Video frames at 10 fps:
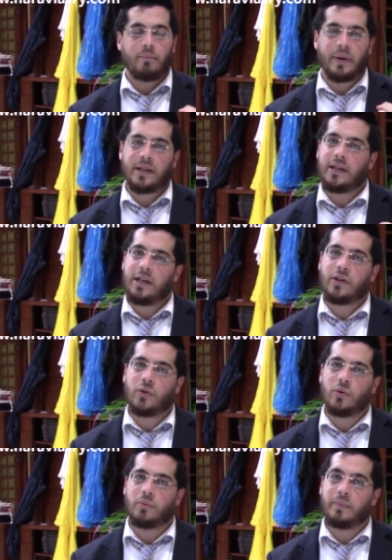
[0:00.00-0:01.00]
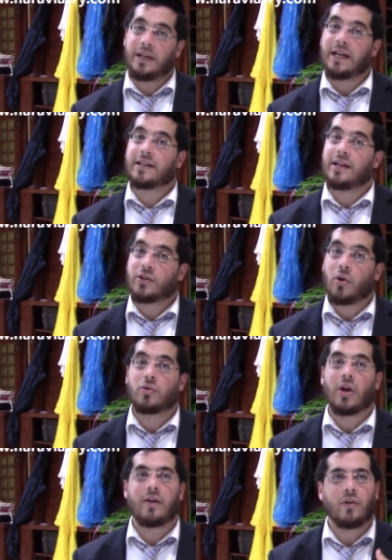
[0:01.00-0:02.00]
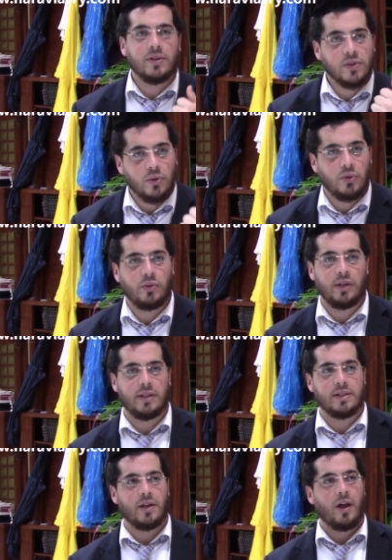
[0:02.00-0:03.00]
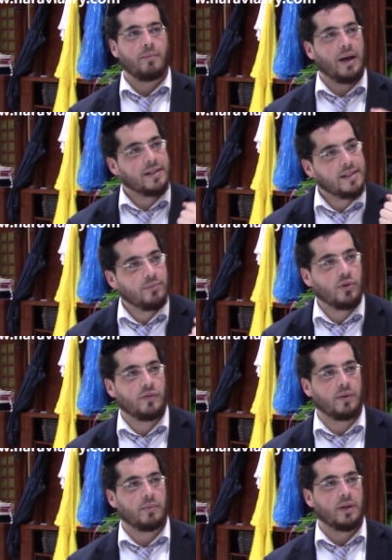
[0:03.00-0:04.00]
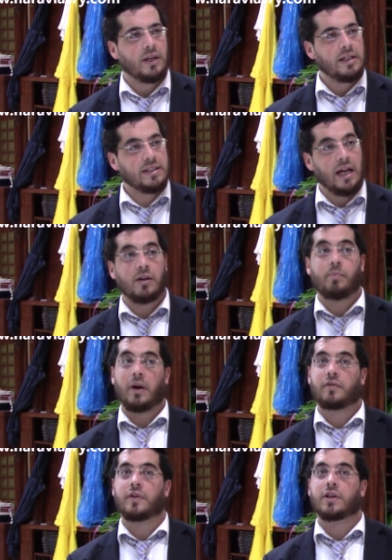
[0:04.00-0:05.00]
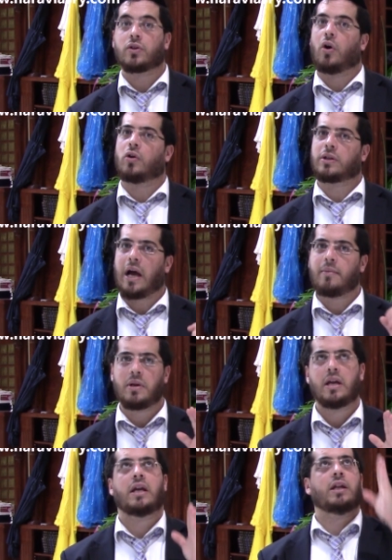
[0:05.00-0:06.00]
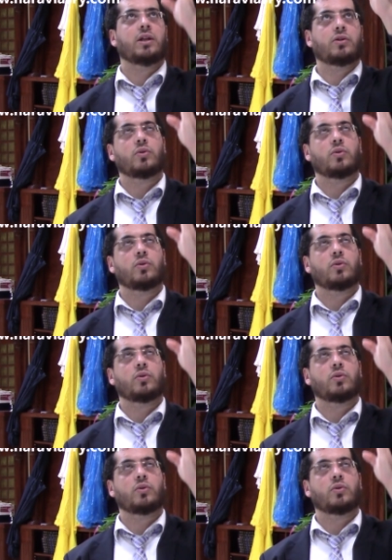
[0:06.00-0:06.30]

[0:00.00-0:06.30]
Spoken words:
but he need to be like the etrog to have also good deeds. Ma'asim tovim. He's not perfect. All the time he need